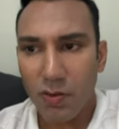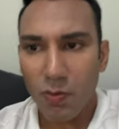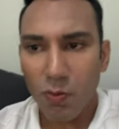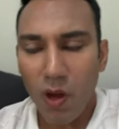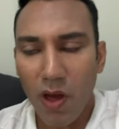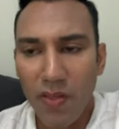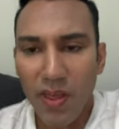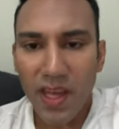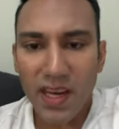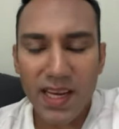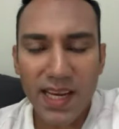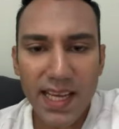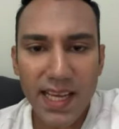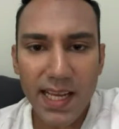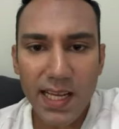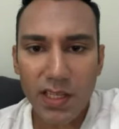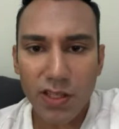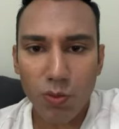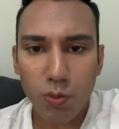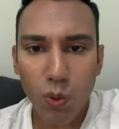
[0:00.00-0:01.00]
where their
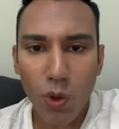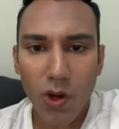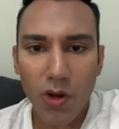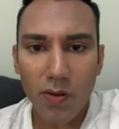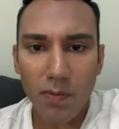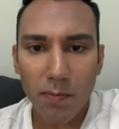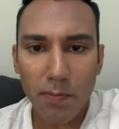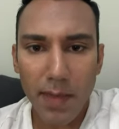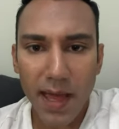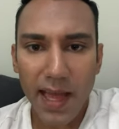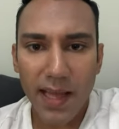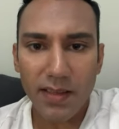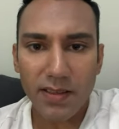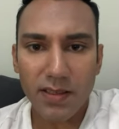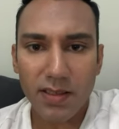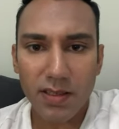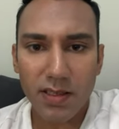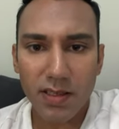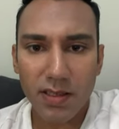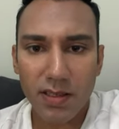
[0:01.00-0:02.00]
needs weren't
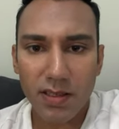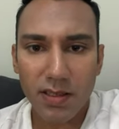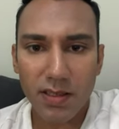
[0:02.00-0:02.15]
met,